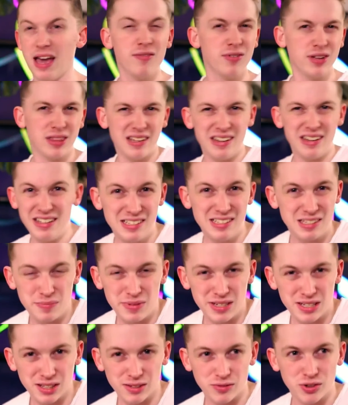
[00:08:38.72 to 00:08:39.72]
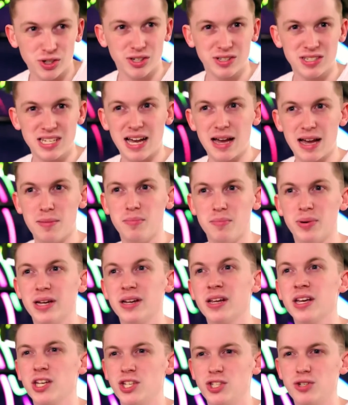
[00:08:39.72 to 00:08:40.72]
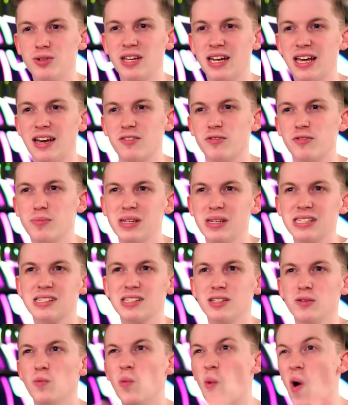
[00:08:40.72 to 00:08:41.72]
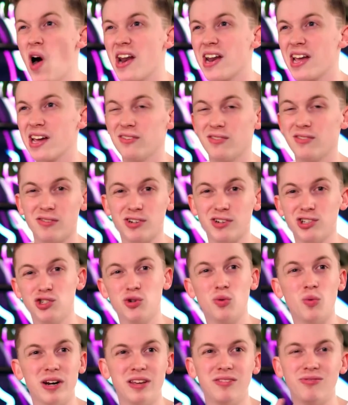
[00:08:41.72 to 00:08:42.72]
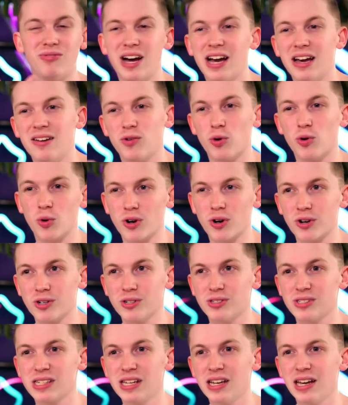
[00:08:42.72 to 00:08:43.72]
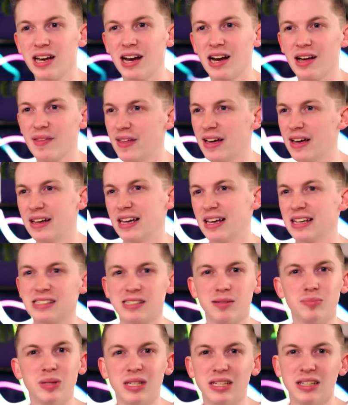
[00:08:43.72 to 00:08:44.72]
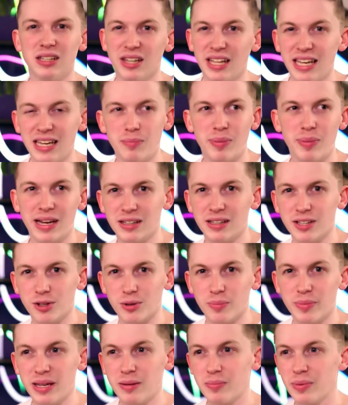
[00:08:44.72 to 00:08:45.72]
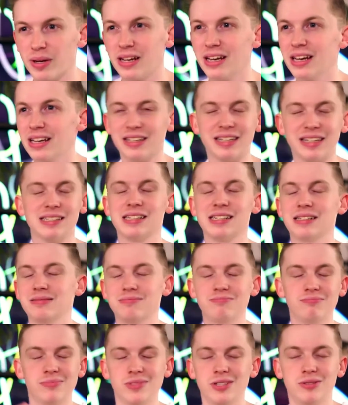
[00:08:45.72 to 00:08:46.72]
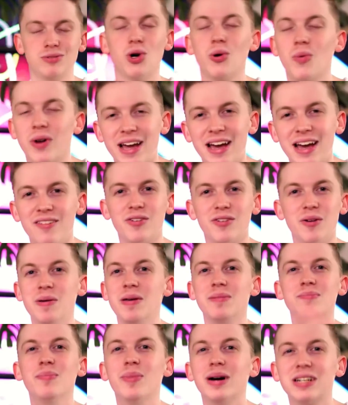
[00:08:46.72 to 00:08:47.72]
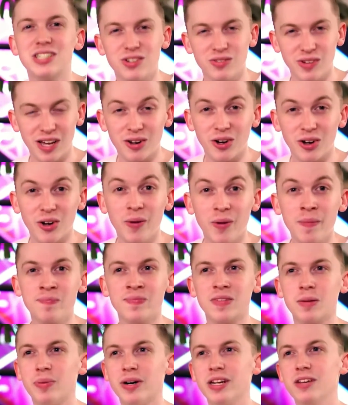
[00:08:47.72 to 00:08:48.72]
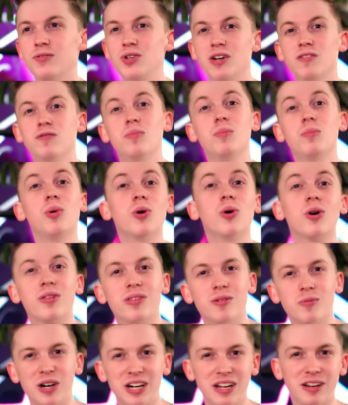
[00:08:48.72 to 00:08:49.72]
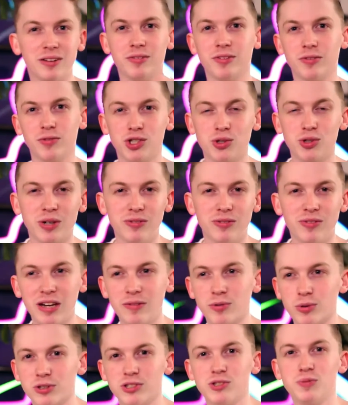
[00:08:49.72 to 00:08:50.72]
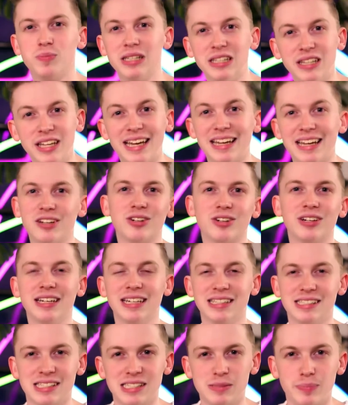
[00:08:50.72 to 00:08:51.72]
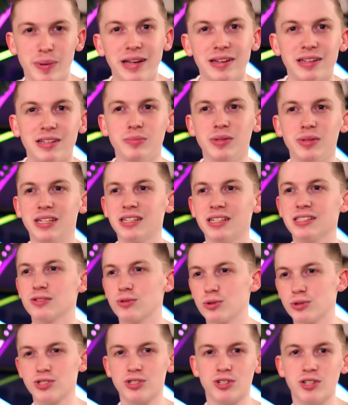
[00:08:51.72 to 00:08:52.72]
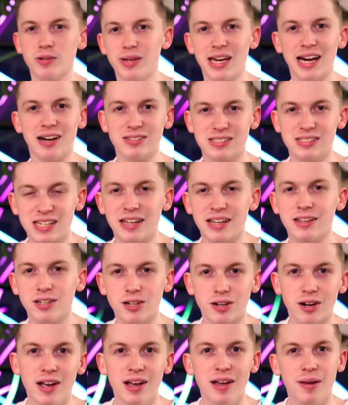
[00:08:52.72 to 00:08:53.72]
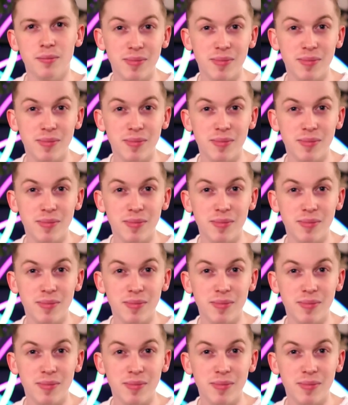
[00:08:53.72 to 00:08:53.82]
Everything needs to be delivered on time, but you can have basically 1 out of every 25 orders that ends up being late by a little bit. But like I said, you don't want to have much of it at all, but if you have more than 1 out of every 25 orders be late, you're going to get suspended, because of course you're going to be outside of your